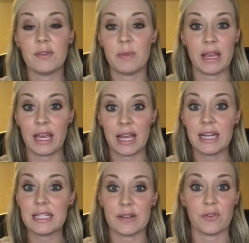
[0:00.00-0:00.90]
make
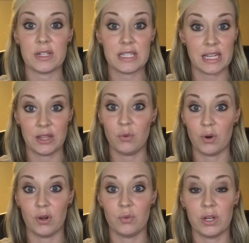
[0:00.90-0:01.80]
any difference in the
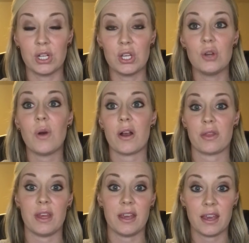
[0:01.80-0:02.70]
world when you are
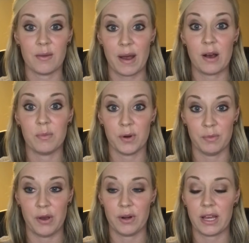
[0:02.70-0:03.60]
thinking about
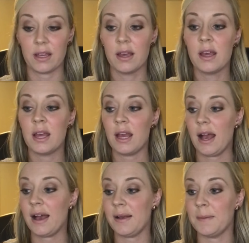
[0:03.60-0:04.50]
promoting.
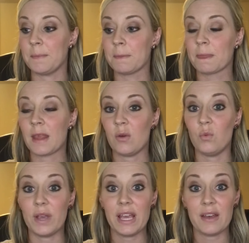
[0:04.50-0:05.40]

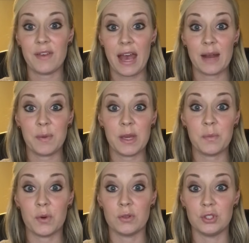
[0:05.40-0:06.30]
We have had
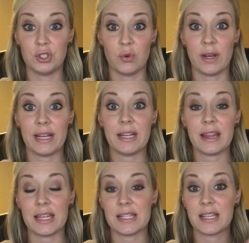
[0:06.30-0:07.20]
people
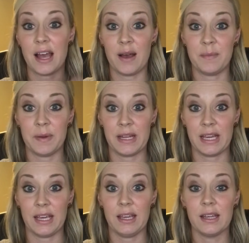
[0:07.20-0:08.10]
join this
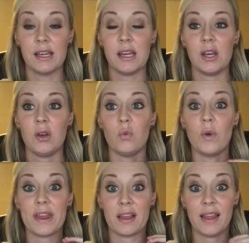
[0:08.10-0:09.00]
company
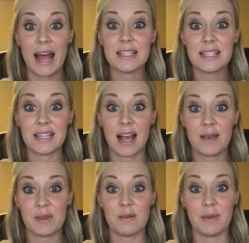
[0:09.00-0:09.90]
with less
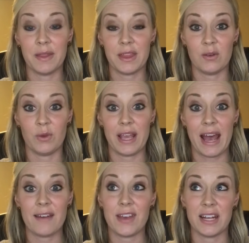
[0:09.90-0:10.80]
time in the month than we
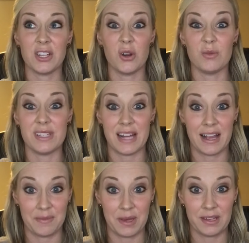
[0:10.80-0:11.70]
have and go
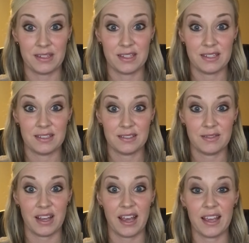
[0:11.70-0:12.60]
diamond.
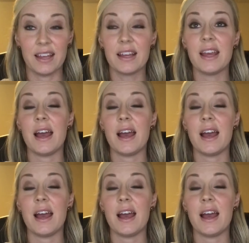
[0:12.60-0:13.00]
Okay.